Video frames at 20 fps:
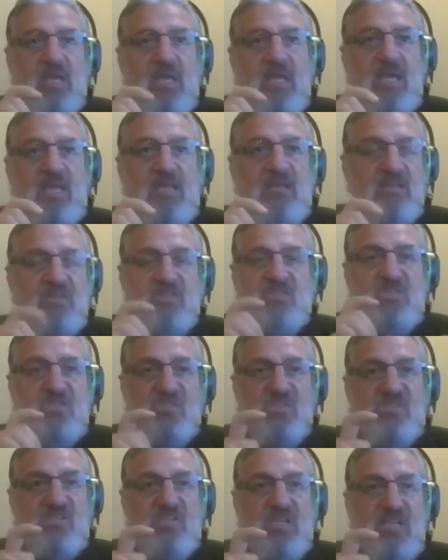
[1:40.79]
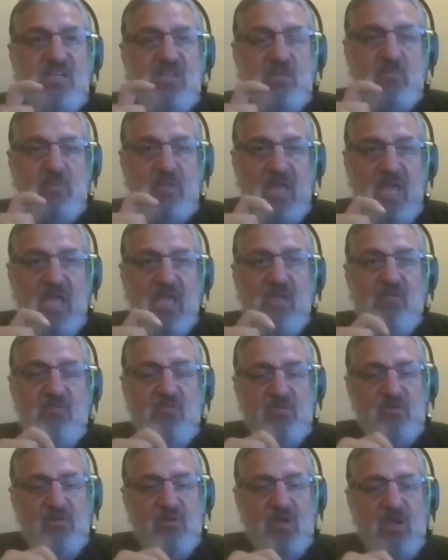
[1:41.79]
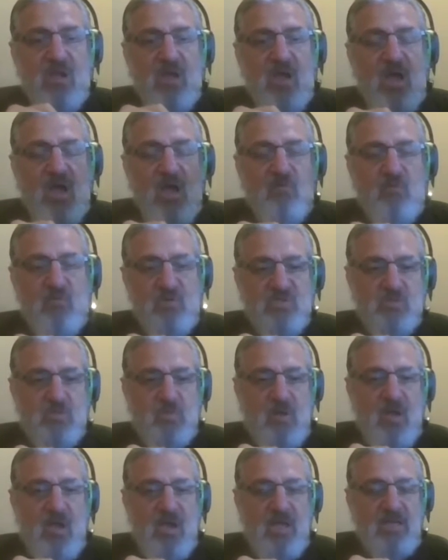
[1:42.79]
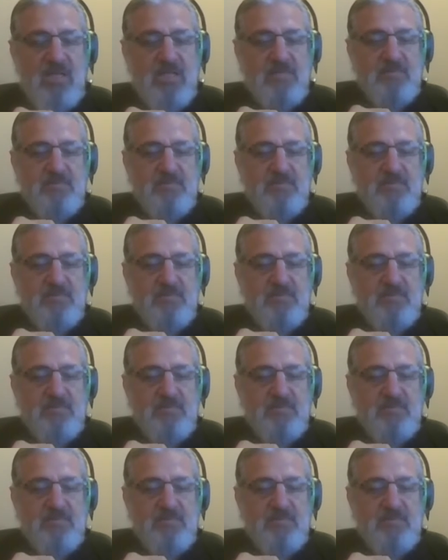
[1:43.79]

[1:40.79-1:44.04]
It doesn't see the behavior of what's behind it.